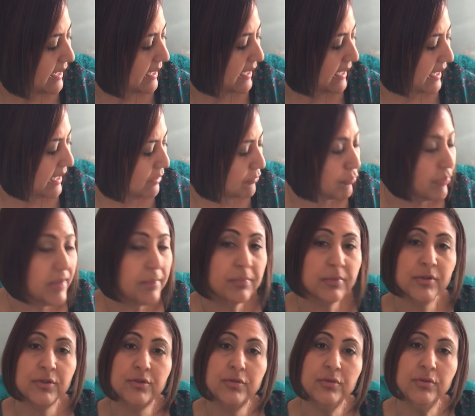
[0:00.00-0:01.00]
can
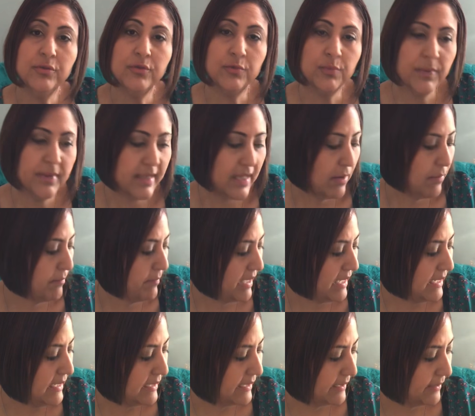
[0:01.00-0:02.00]
reproduce without
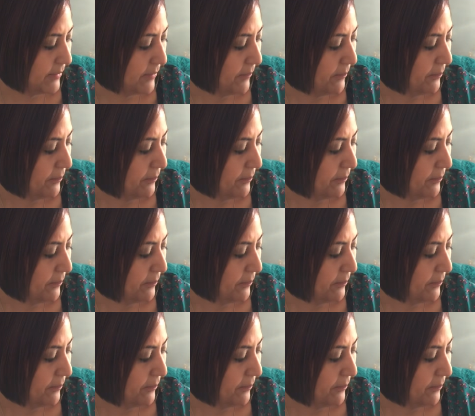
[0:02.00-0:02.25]
mating.